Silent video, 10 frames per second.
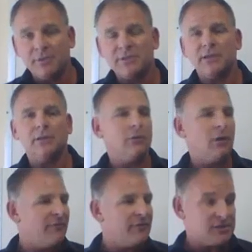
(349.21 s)
particular
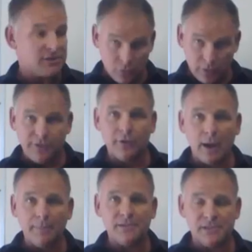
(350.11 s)
office, with your
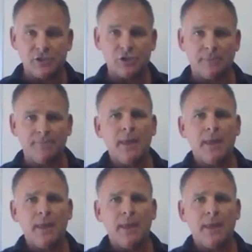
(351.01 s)
opposition.